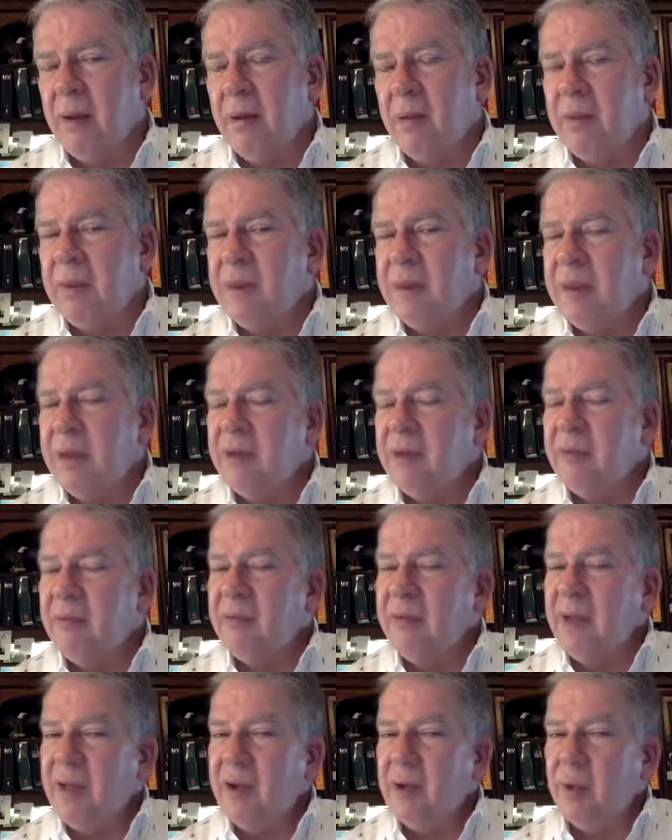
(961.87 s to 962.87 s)
But then the
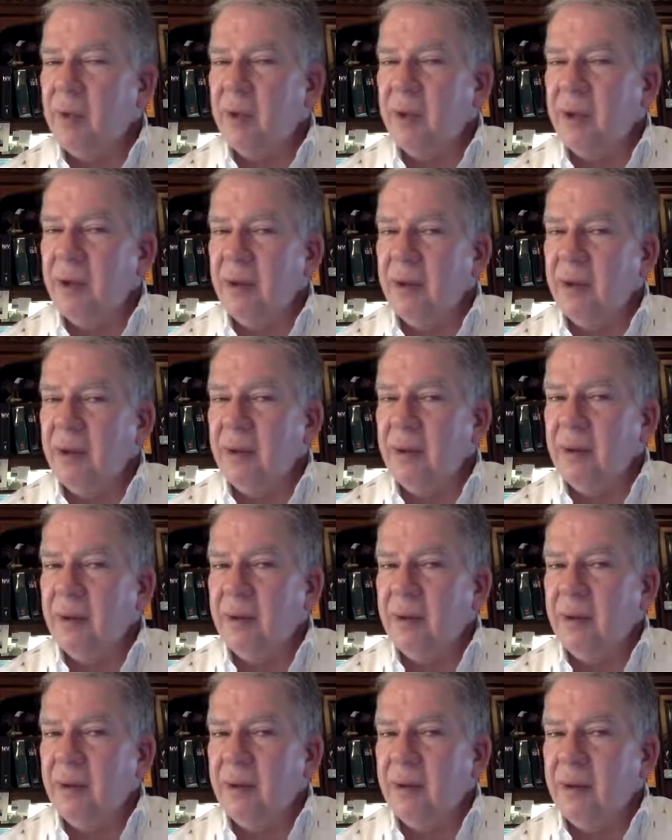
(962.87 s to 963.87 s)
final word
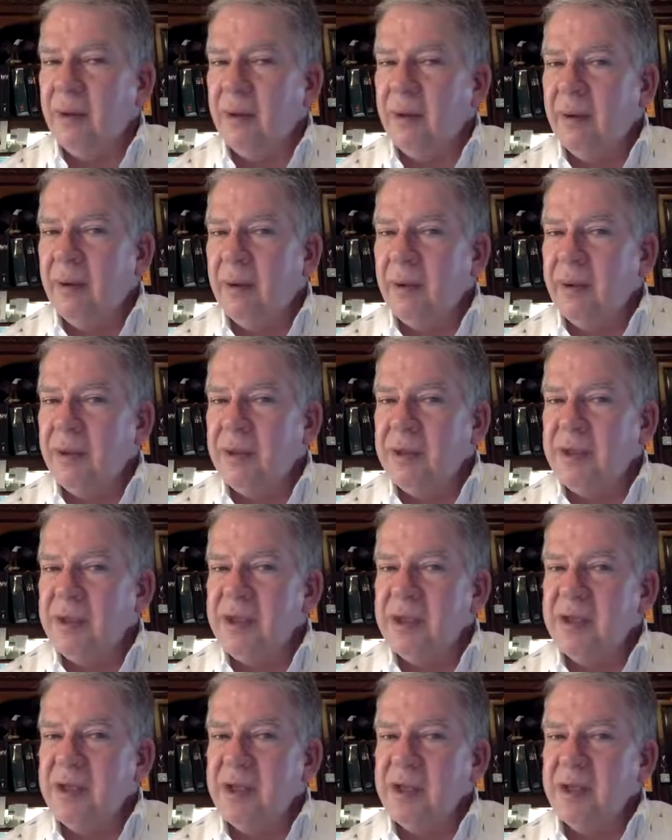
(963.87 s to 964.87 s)

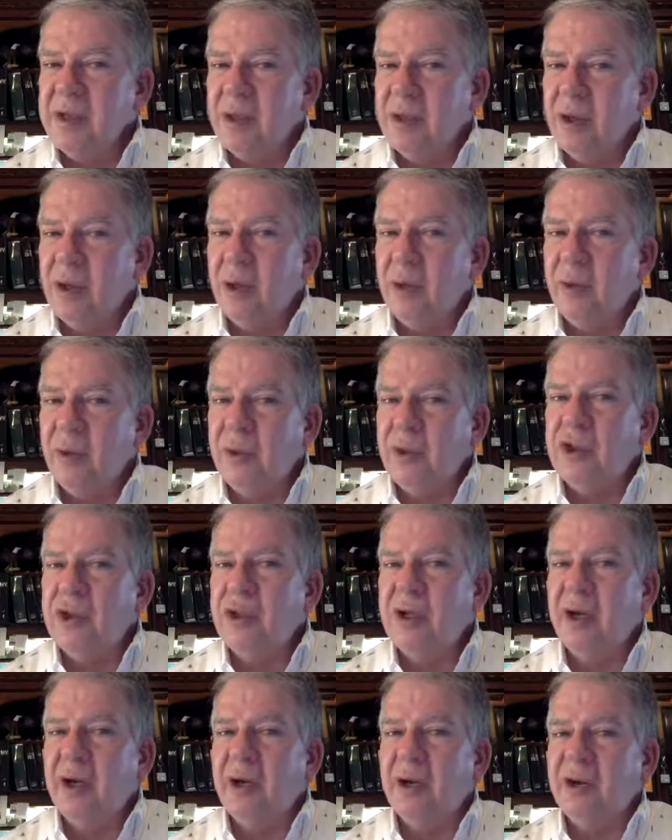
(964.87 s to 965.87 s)
Jesus says, Go and
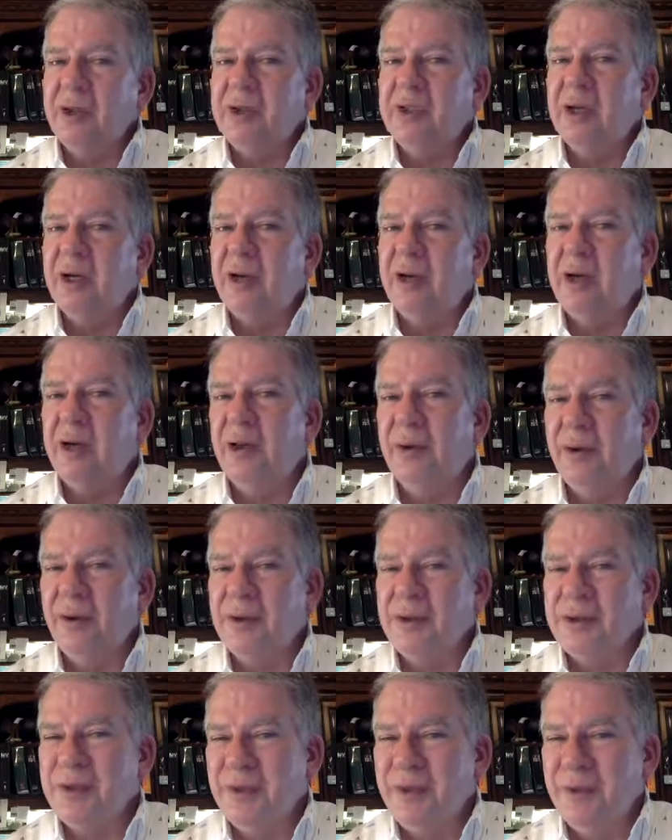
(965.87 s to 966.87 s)
share and tell
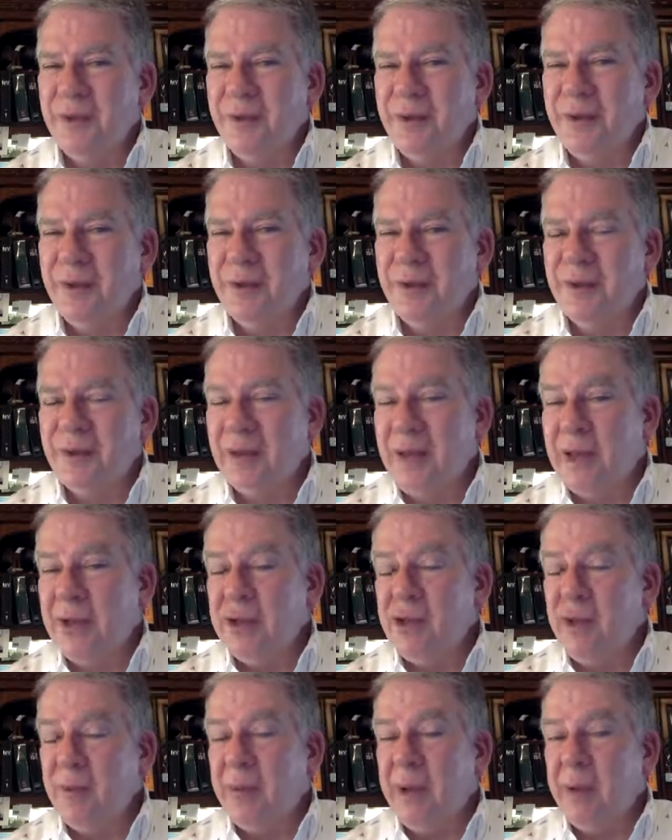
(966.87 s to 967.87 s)
others that they
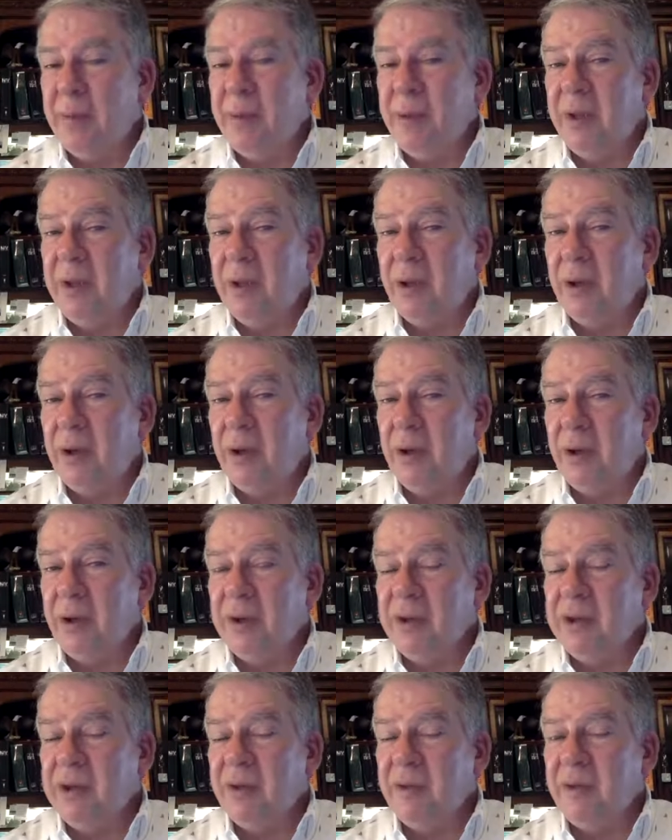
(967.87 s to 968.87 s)
too might be
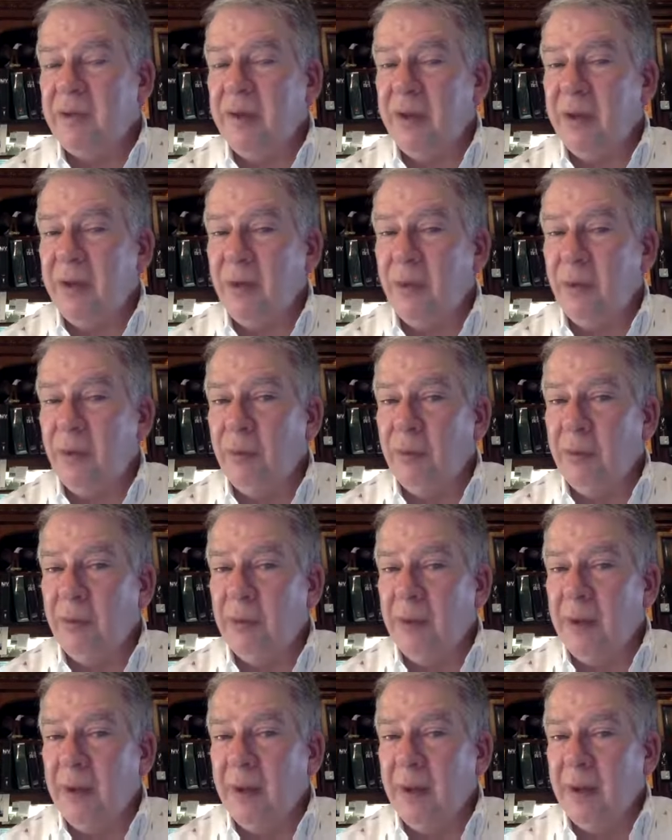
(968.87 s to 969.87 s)
encouraged and find hope
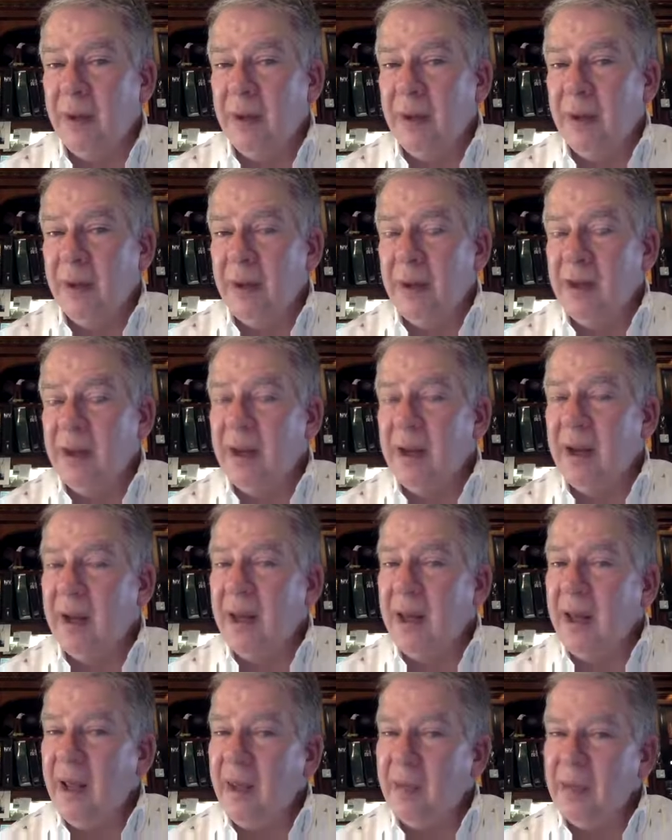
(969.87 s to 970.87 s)
and that I
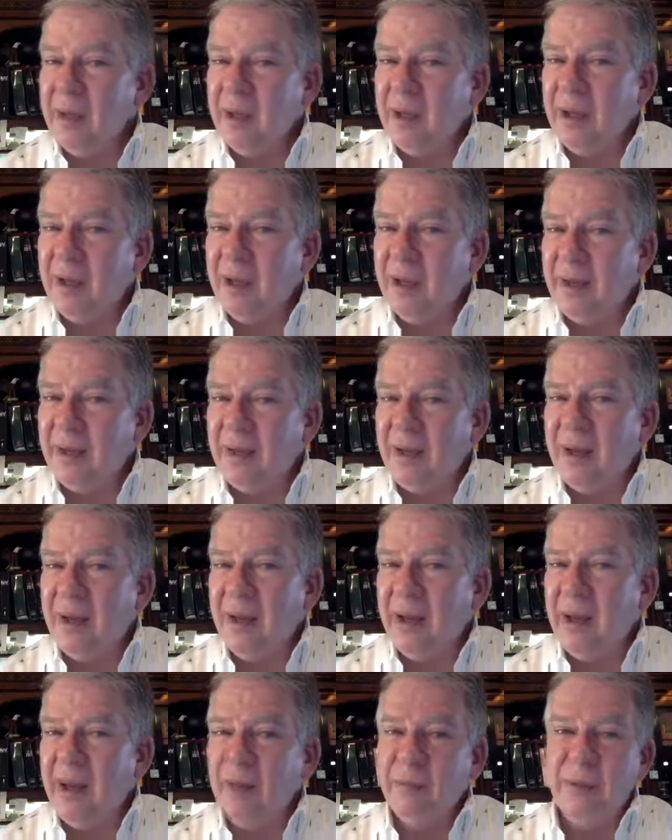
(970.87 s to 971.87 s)
am alive, I
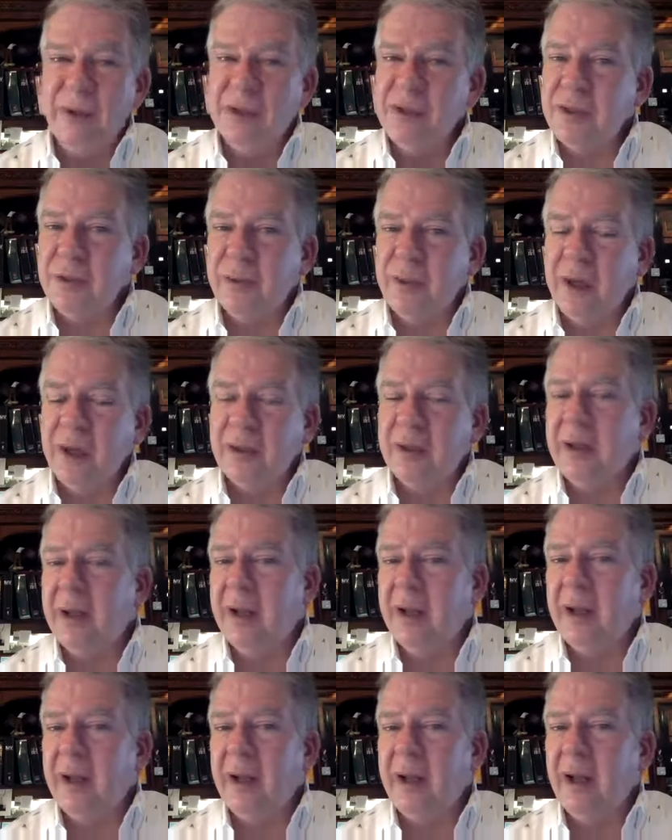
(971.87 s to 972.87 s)
am resurrected,
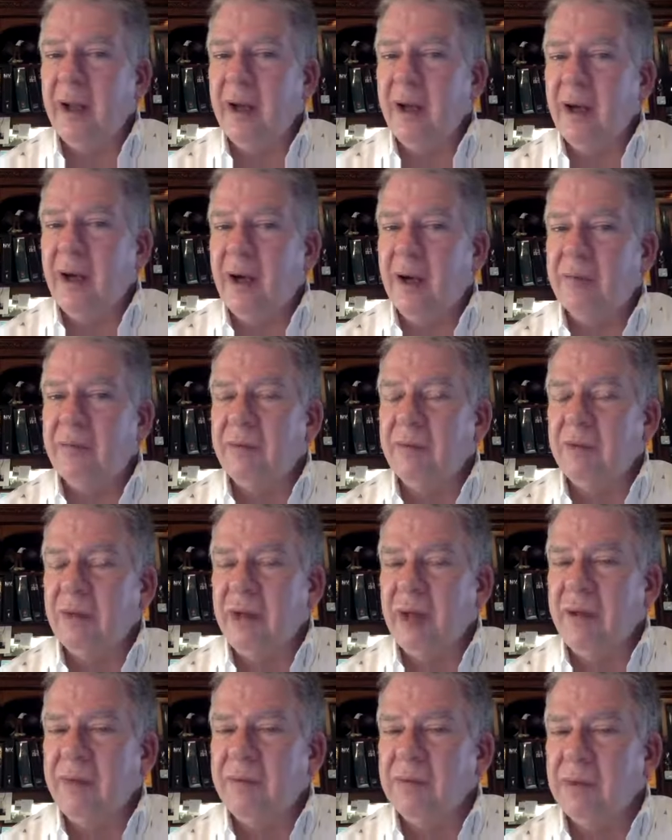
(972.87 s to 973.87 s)
and I offer
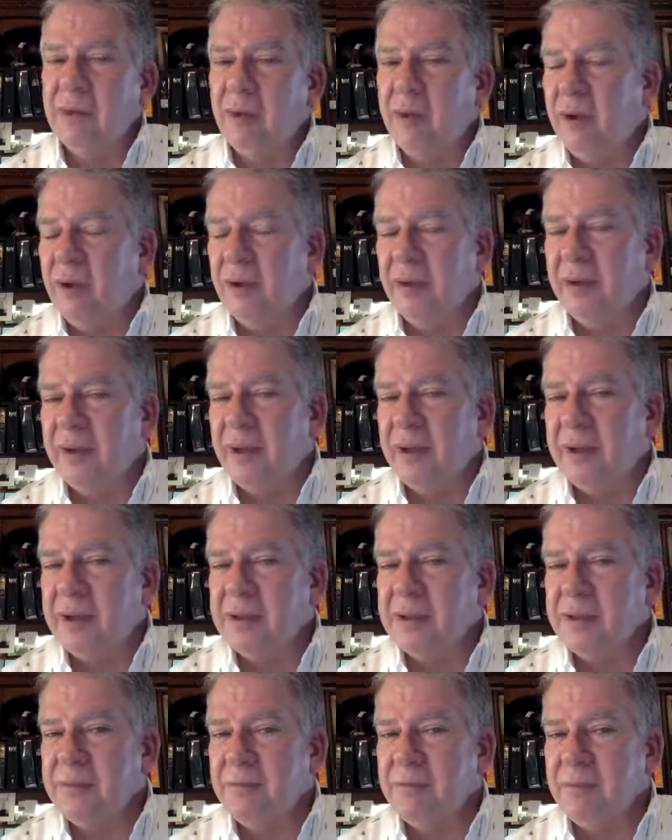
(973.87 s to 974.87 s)
life to all things.